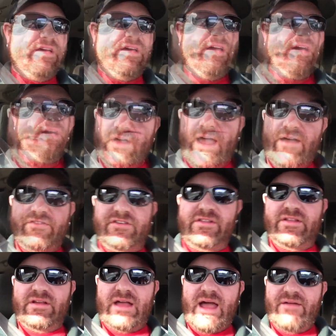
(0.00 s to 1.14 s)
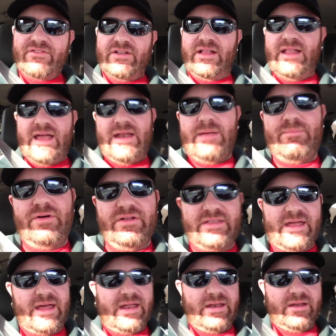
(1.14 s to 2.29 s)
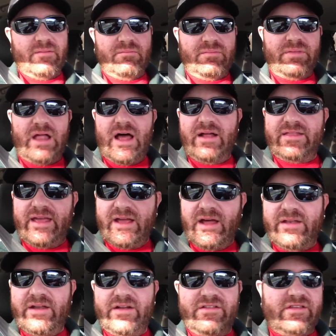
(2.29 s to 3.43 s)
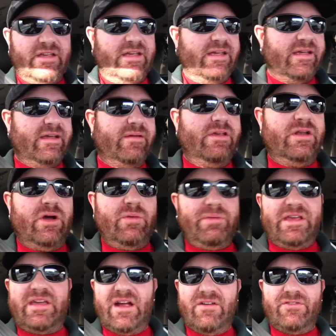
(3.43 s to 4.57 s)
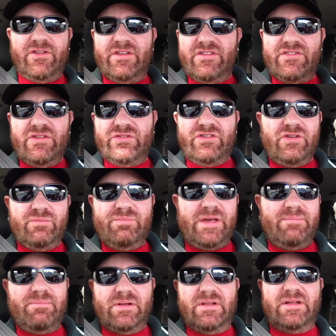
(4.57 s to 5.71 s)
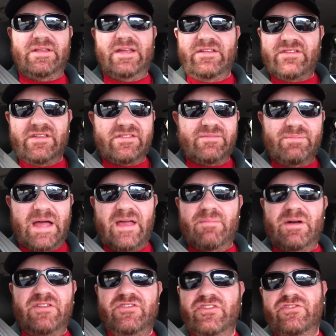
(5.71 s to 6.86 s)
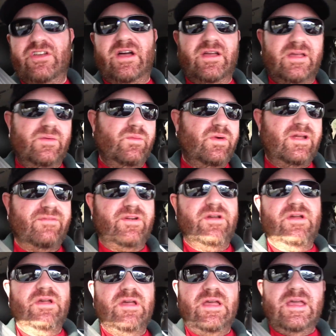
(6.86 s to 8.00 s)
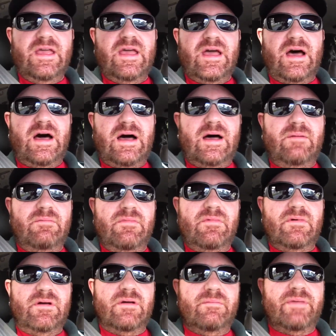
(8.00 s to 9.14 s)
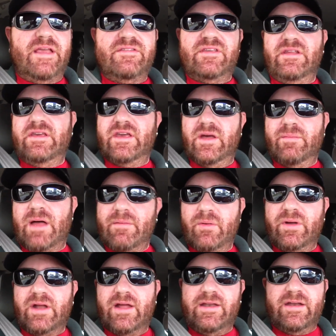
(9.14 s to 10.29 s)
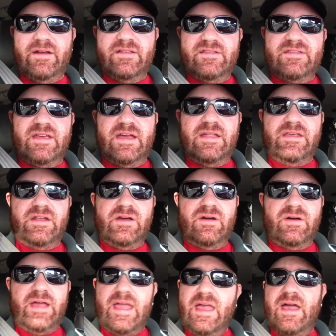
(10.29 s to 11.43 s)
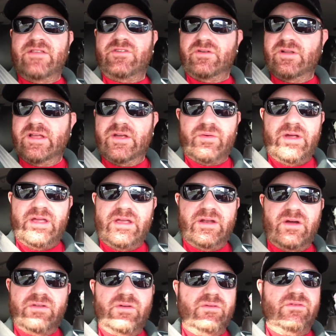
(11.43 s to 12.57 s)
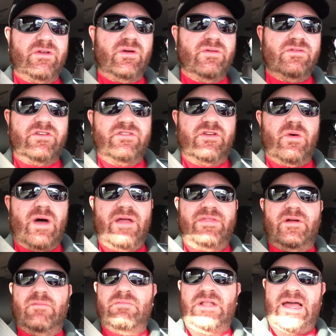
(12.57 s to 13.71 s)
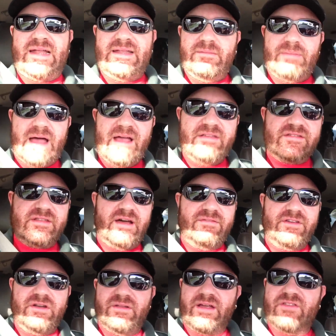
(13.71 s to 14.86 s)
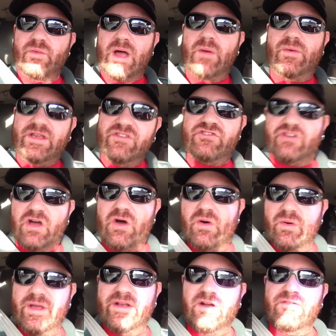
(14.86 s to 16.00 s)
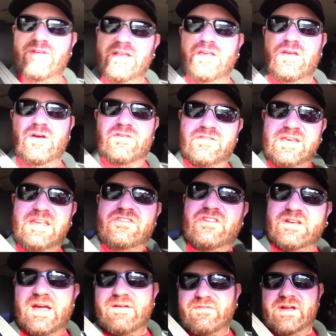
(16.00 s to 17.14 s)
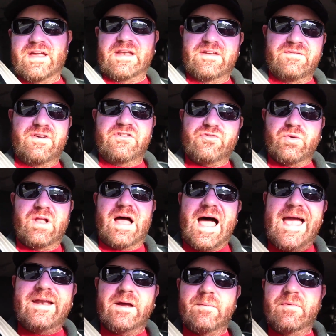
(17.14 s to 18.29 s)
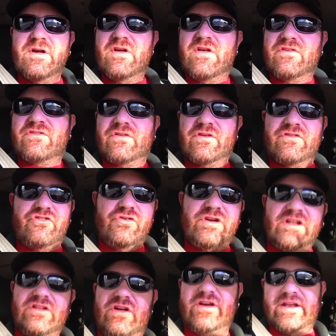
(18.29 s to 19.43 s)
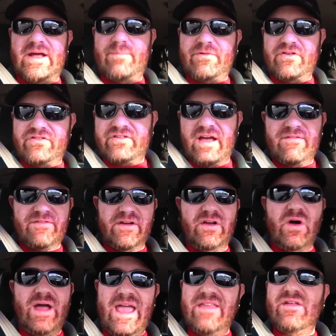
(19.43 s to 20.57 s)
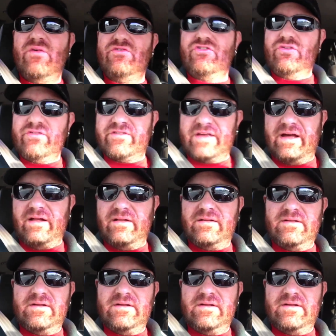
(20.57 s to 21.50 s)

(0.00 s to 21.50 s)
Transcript: All right, so after the lady put that blog thing on there saying, you know, be careful these YouTube people and they just buy a bunch of junk and whatever. Basically, Gil Mama went on there and said, you know, hey, I totally agree. You know, don't just go out there and blindly buy stuff. You know, that's why we show in our videos each and every individual item so that you can look it up yourself and go, hey, those do sell.